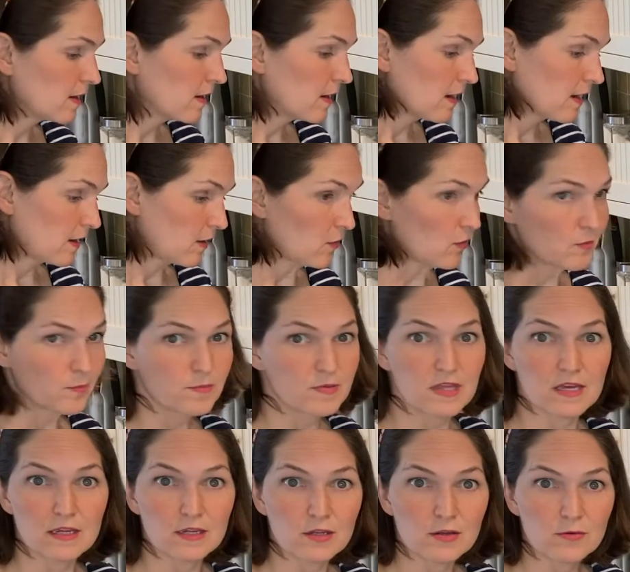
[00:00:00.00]
I hope
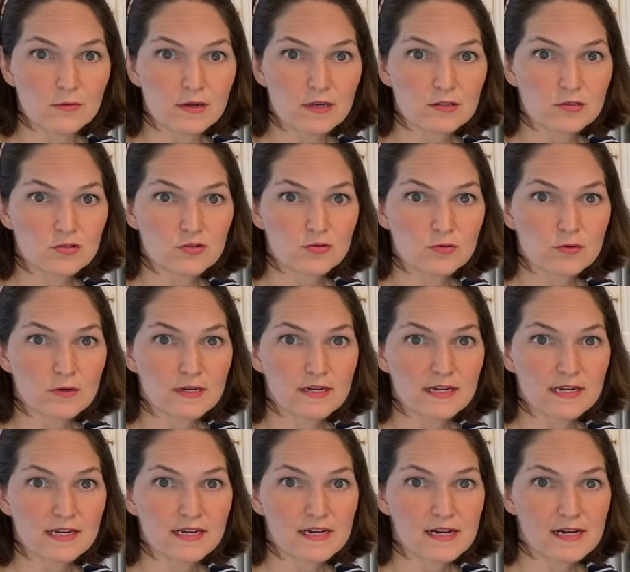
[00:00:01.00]
that you
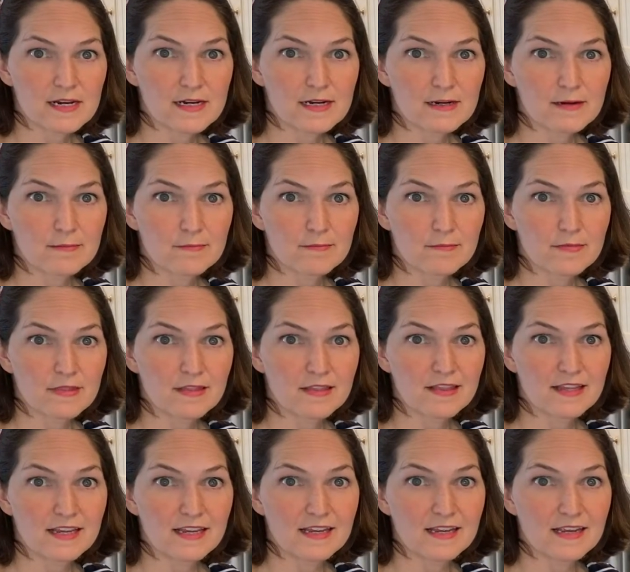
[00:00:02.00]
enjoy
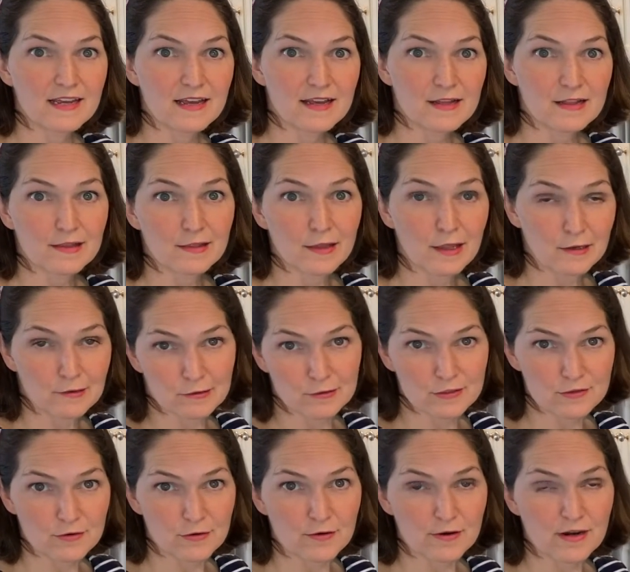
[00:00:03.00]
the lentil
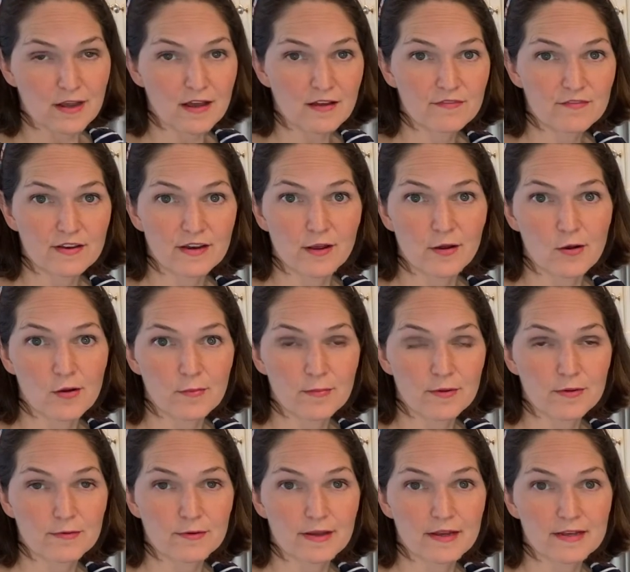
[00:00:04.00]
stroganoff, and I hope
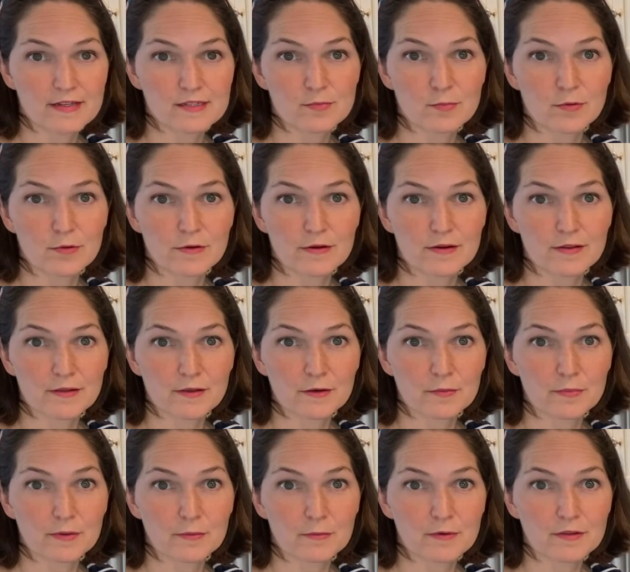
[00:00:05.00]
you explore a little
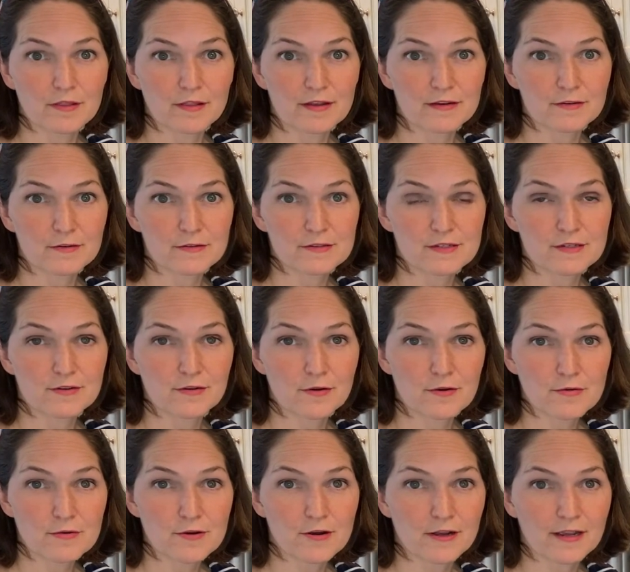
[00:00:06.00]
bit with lentils in your
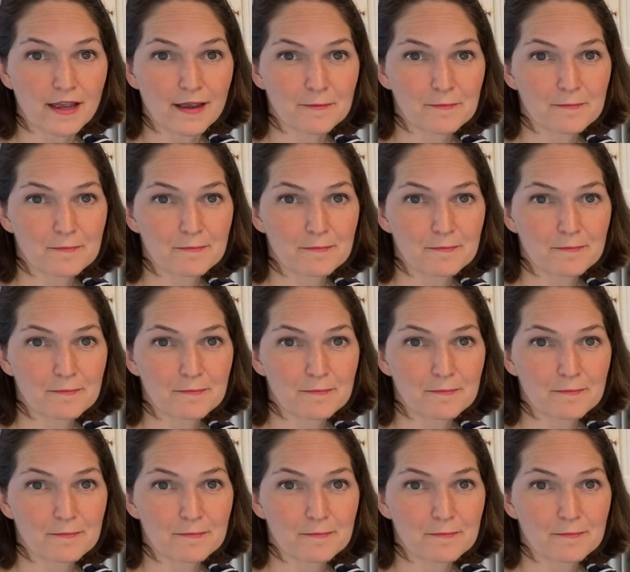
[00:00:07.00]
own cooking.